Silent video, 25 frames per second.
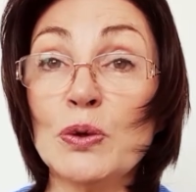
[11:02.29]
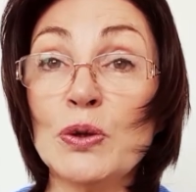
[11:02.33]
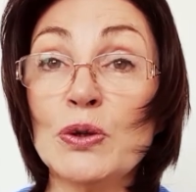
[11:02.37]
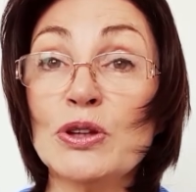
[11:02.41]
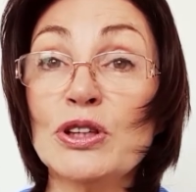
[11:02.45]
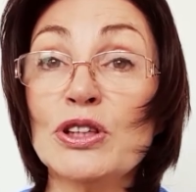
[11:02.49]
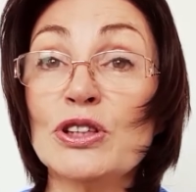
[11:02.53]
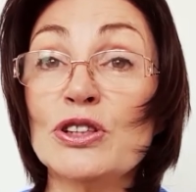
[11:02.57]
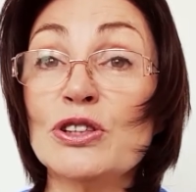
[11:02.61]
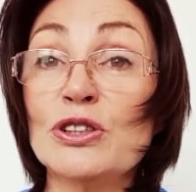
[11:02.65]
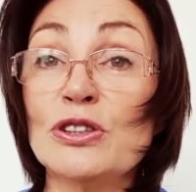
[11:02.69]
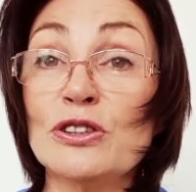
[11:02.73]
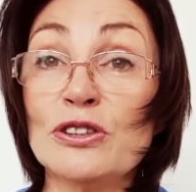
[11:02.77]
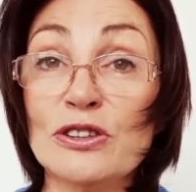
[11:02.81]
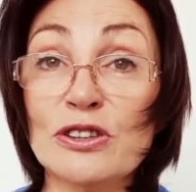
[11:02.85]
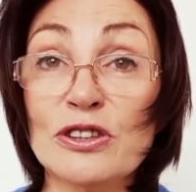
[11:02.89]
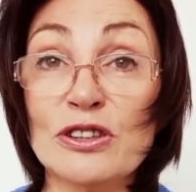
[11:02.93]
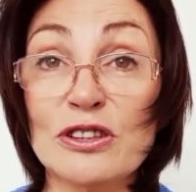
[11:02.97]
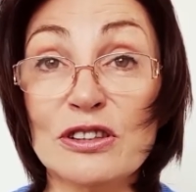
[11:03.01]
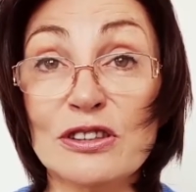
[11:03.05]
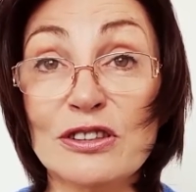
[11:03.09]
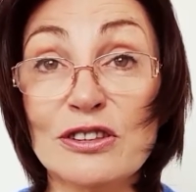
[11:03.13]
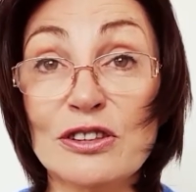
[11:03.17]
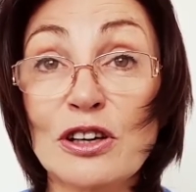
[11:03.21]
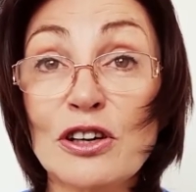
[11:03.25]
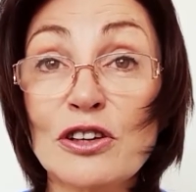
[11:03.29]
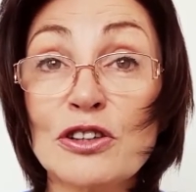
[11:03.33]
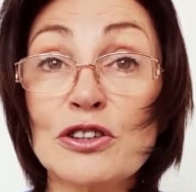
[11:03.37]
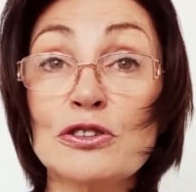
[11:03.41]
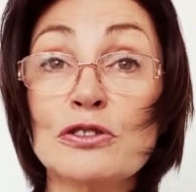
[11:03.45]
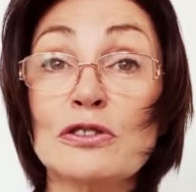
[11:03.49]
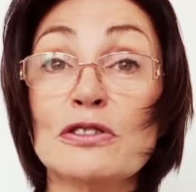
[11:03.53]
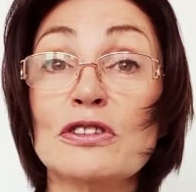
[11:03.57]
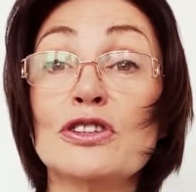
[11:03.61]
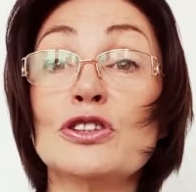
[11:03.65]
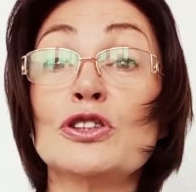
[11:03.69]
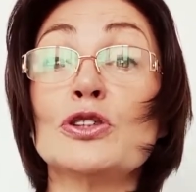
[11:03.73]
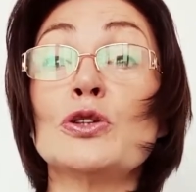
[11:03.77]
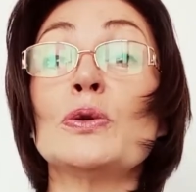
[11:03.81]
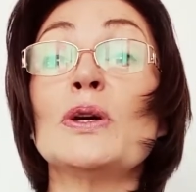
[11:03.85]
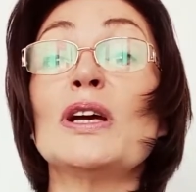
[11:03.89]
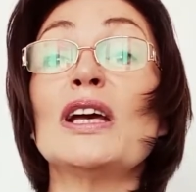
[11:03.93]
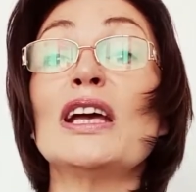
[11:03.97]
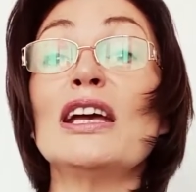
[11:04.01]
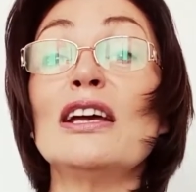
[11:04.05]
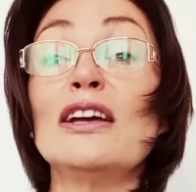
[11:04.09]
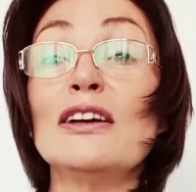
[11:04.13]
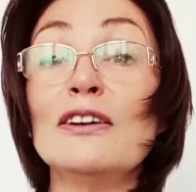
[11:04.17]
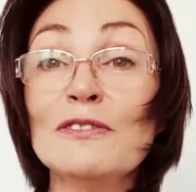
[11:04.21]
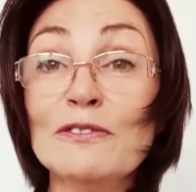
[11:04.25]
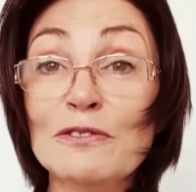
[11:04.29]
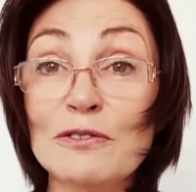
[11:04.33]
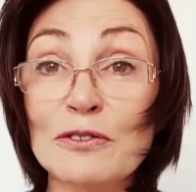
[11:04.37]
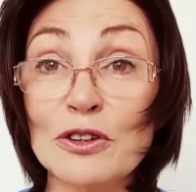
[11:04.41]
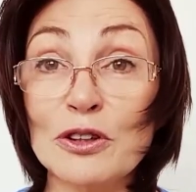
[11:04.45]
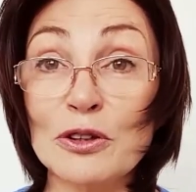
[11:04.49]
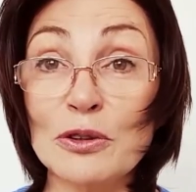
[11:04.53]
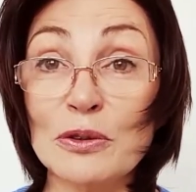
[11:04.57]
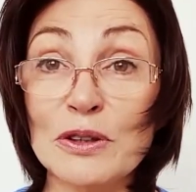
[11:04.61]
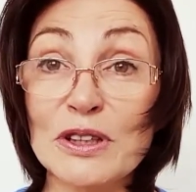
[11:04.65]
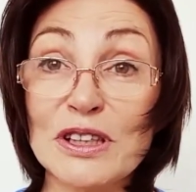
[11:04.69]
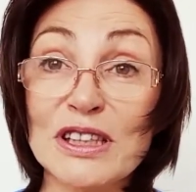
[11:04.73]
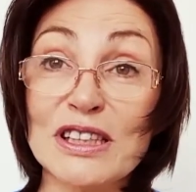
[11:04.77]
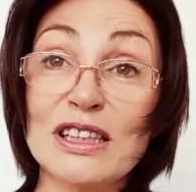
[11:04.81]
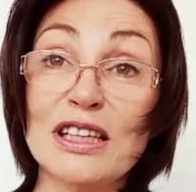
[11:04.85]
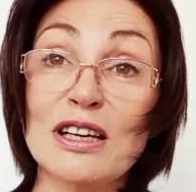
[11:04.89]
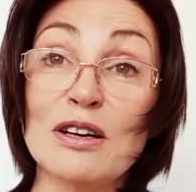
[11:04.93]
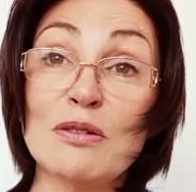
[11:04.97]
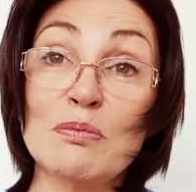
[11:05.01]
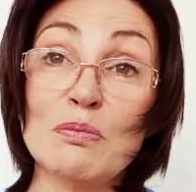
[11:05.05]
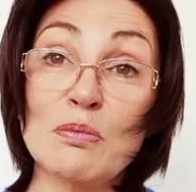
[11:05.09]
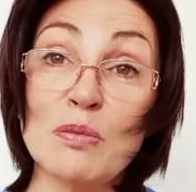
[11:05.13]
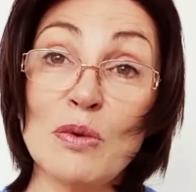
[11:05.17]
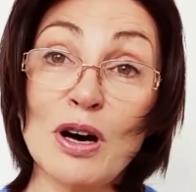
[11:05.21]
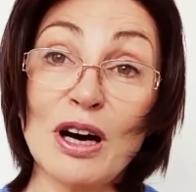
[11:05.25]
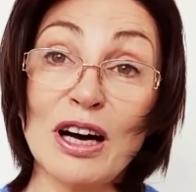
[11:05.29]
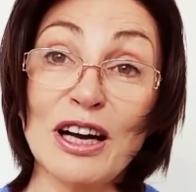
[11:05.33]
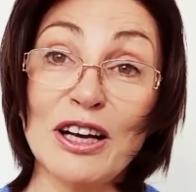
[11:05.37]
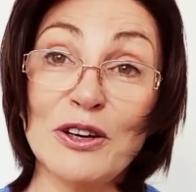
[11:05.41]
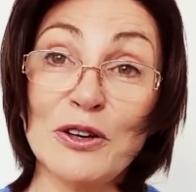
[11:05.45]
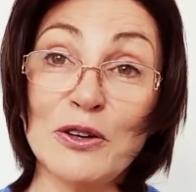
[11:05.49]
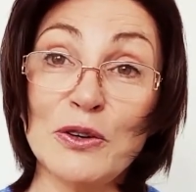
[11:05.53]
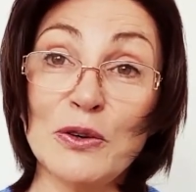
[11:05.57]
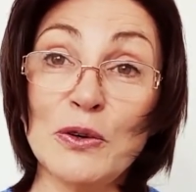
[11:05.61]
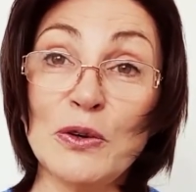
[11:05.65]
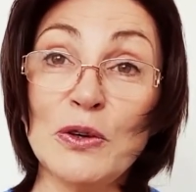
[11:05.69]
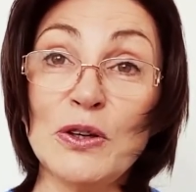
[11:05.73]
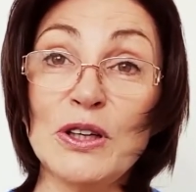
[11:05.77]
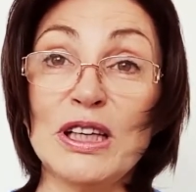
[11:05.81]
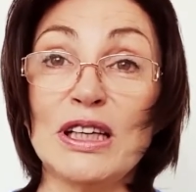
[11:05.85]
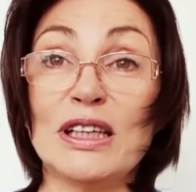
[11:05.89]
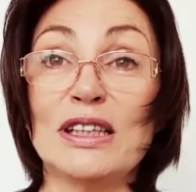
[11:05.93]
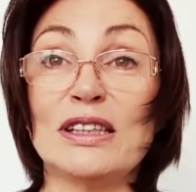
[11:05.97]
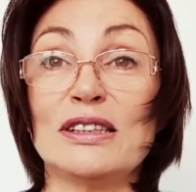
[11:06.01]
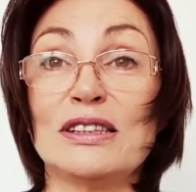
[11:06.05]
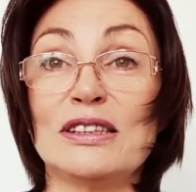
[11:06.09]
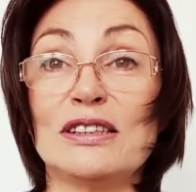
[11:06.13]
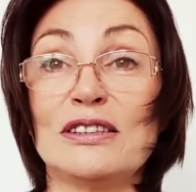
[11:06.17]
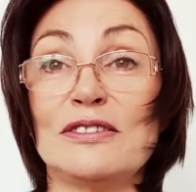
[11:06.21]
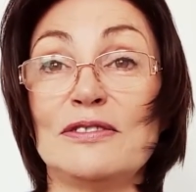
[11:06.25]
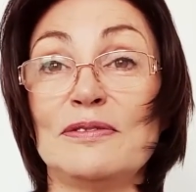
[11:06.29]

the church's doctrine to influence my audience.